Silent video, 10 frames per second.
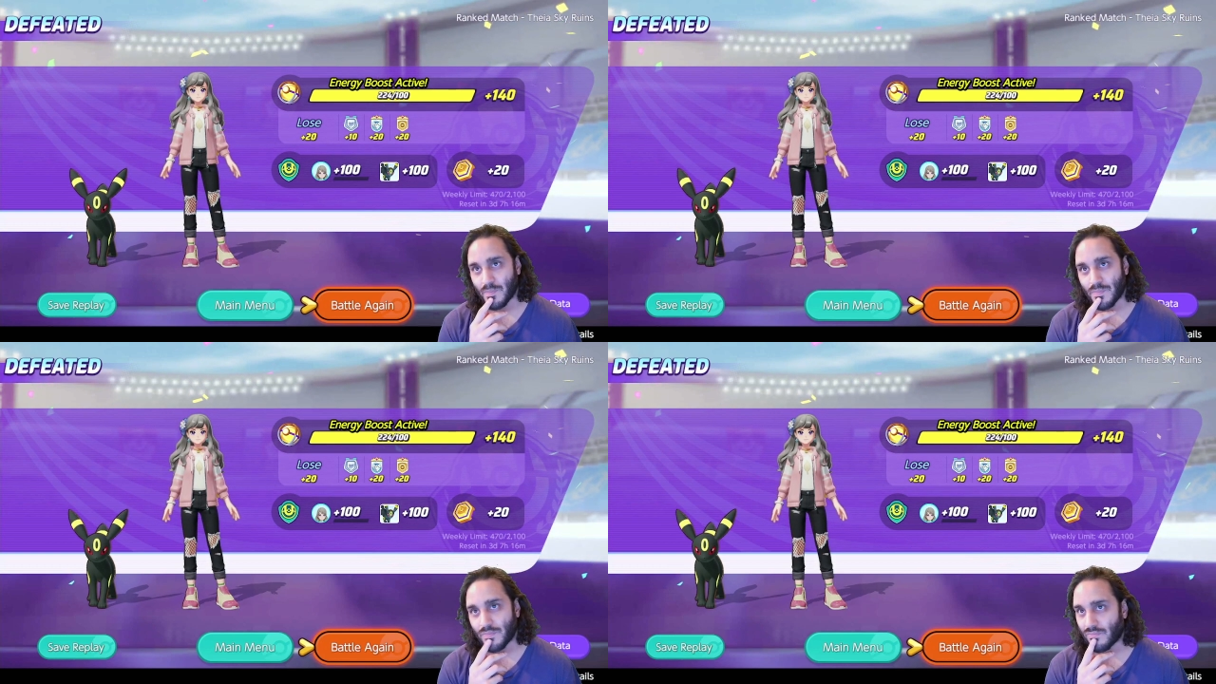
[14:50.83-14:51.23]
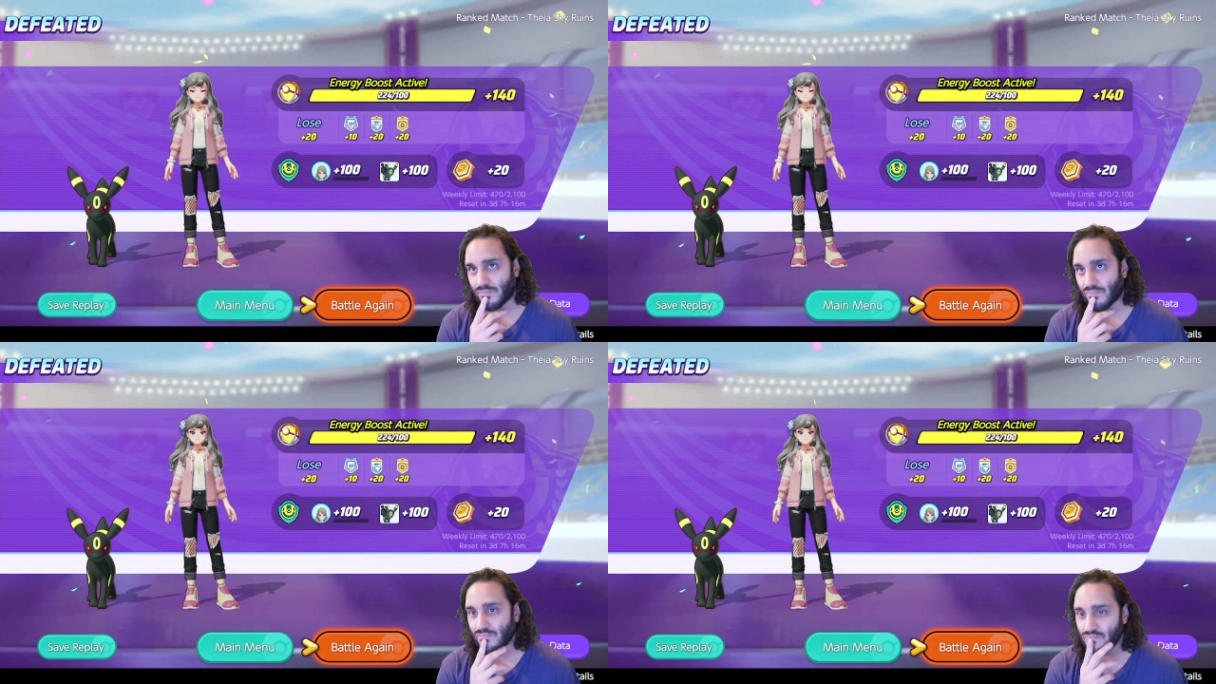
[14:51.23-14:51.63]

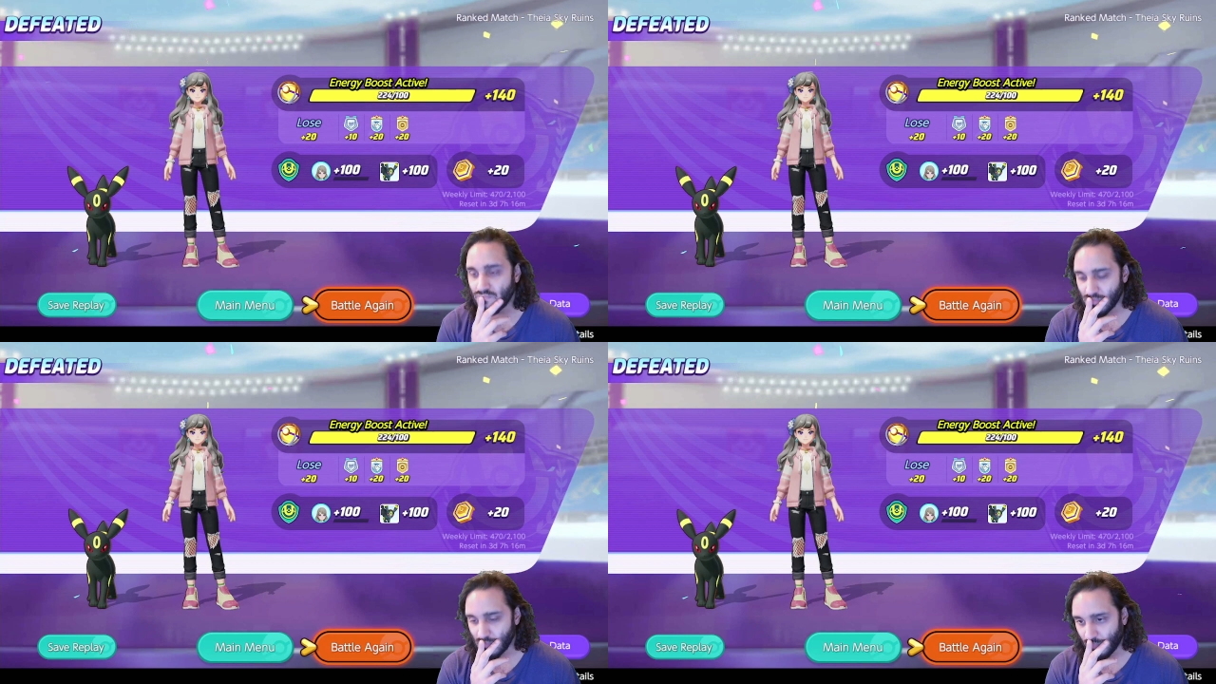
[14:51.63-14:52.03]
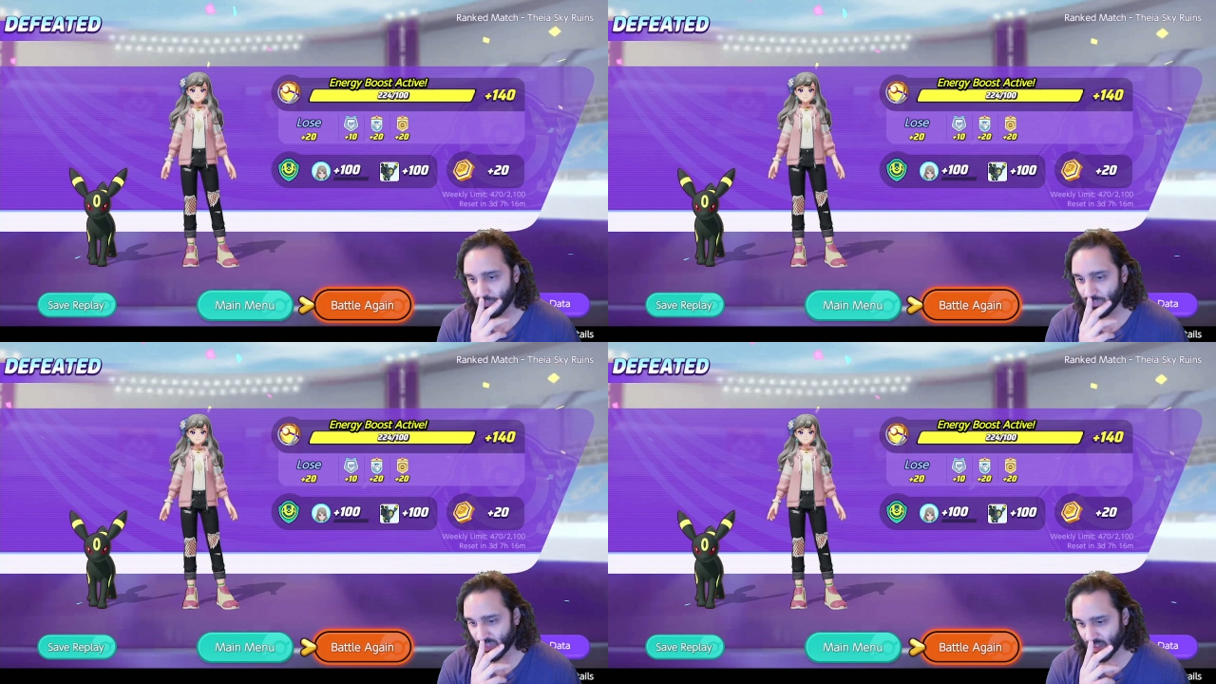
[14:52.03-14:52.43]

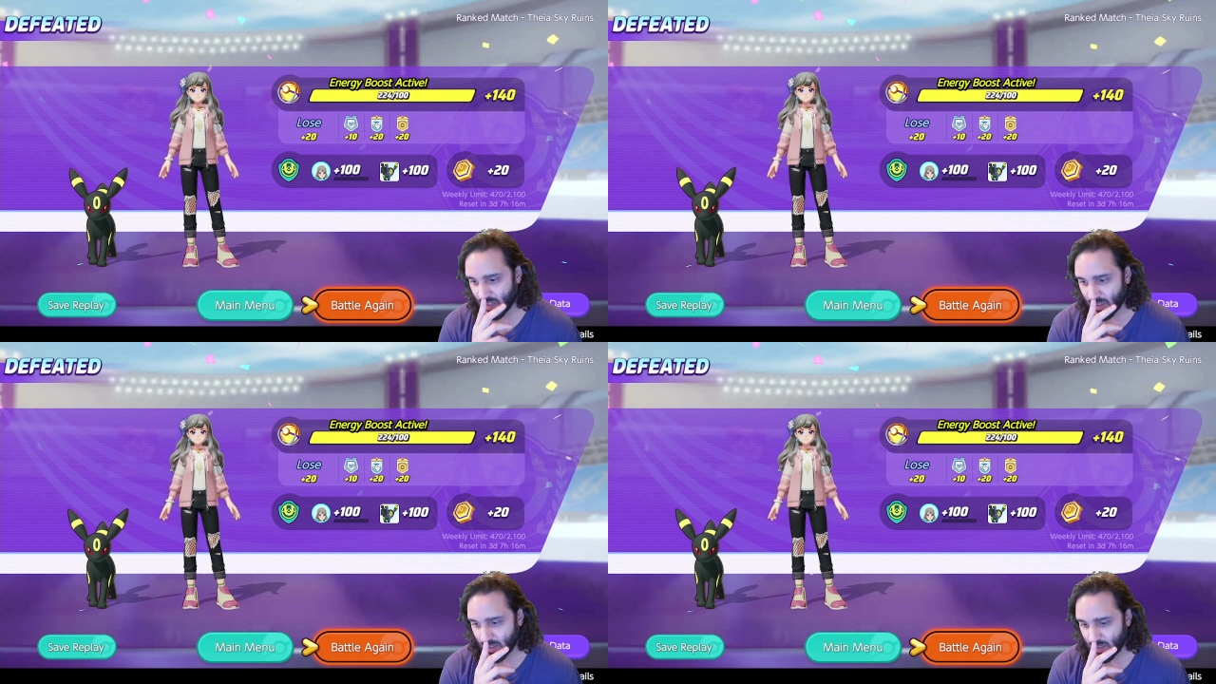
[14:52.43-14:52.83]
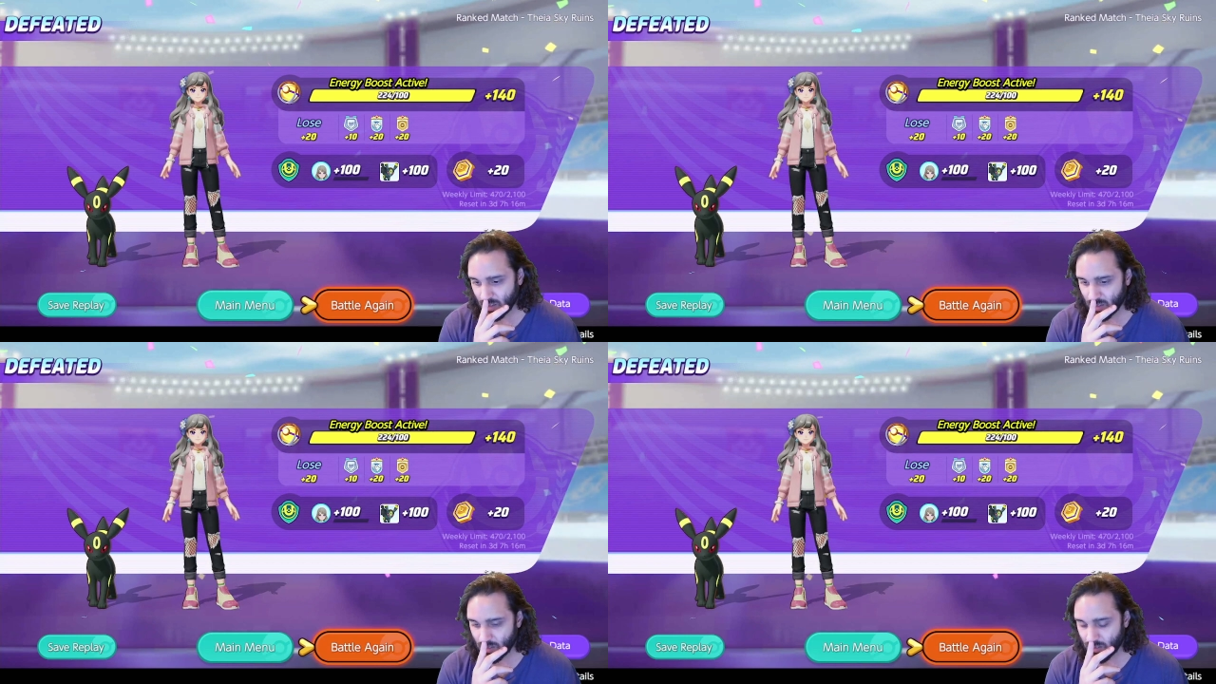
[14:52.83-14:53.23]

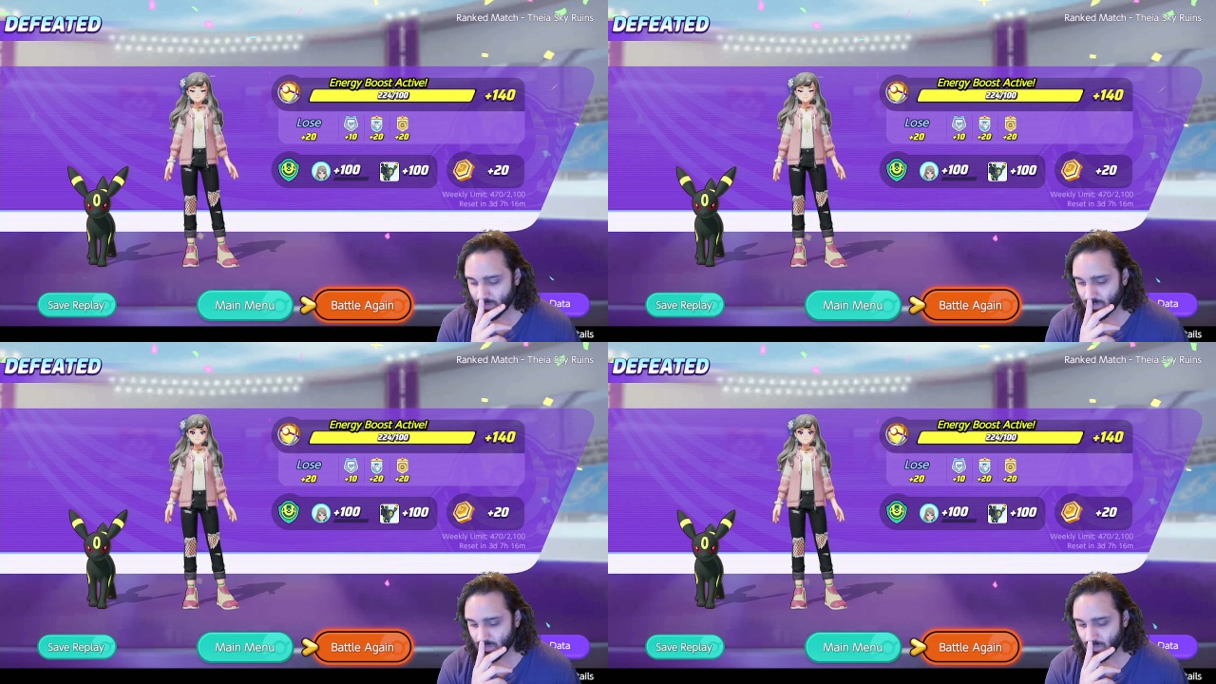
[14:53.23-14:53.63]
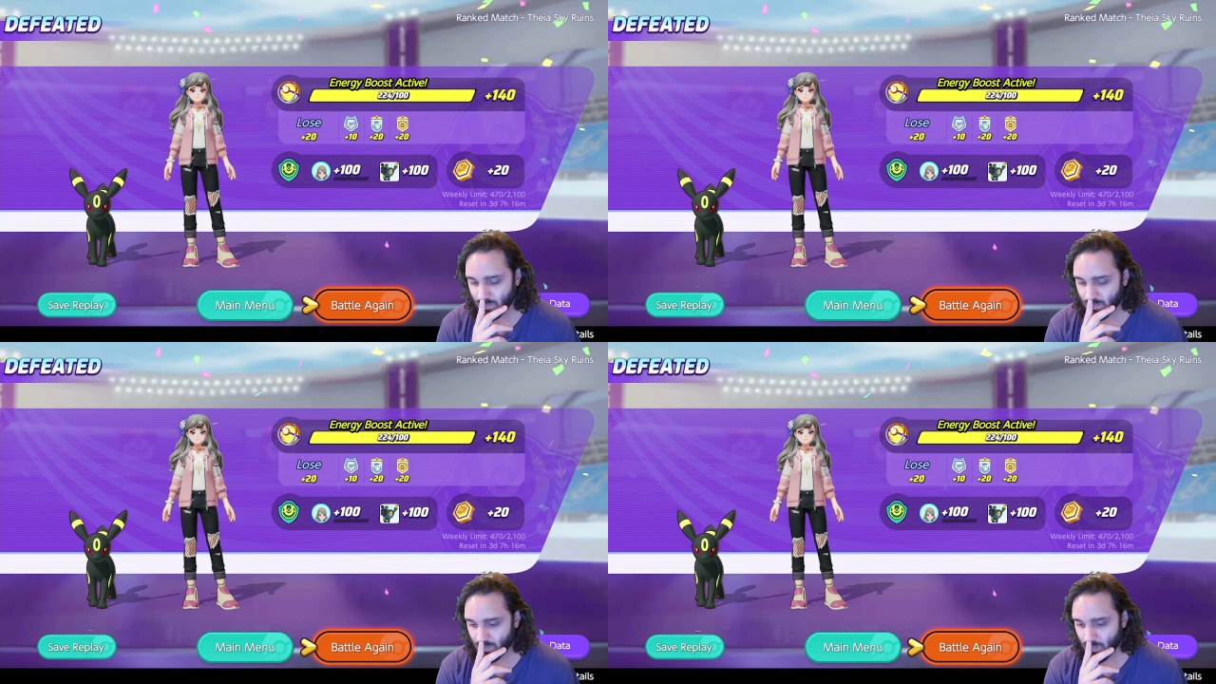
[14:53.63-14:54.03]

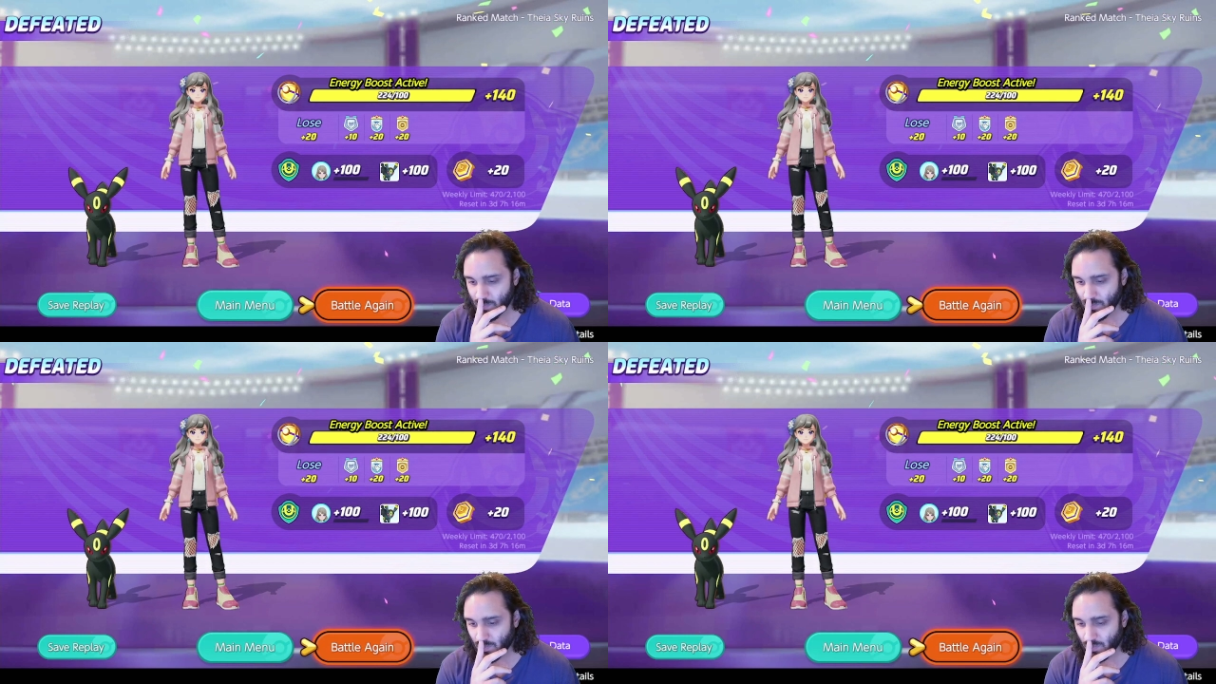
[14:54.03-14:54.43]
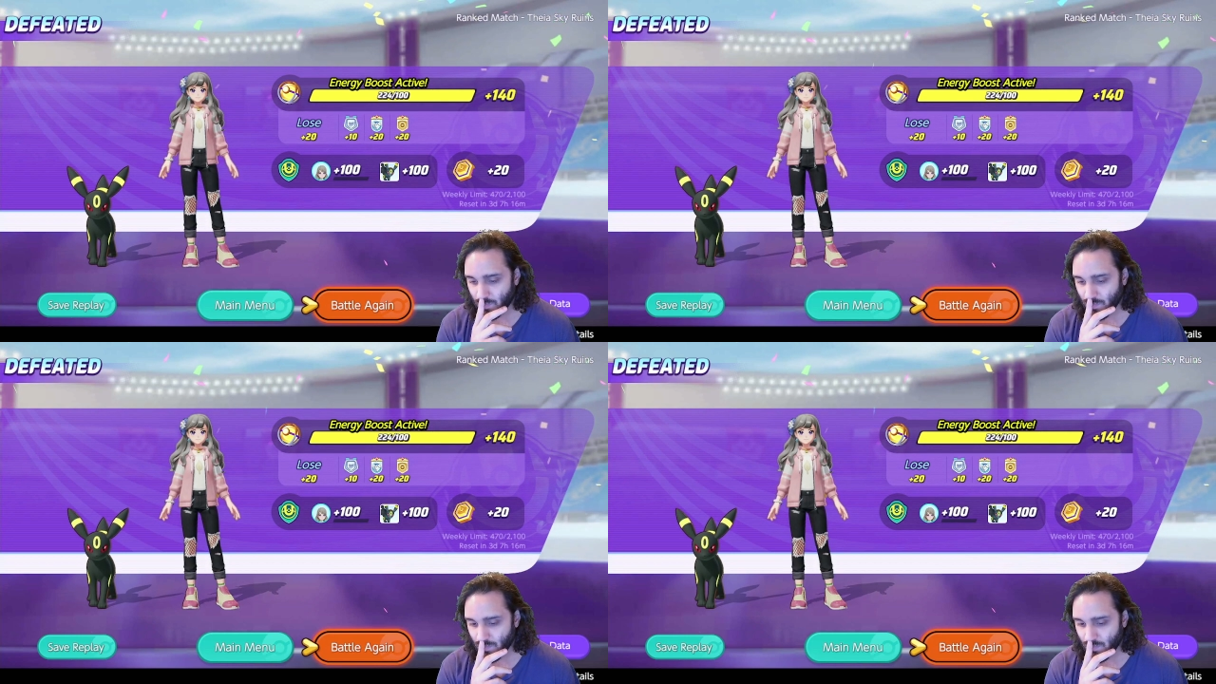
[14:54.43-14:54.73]
(no one is talking)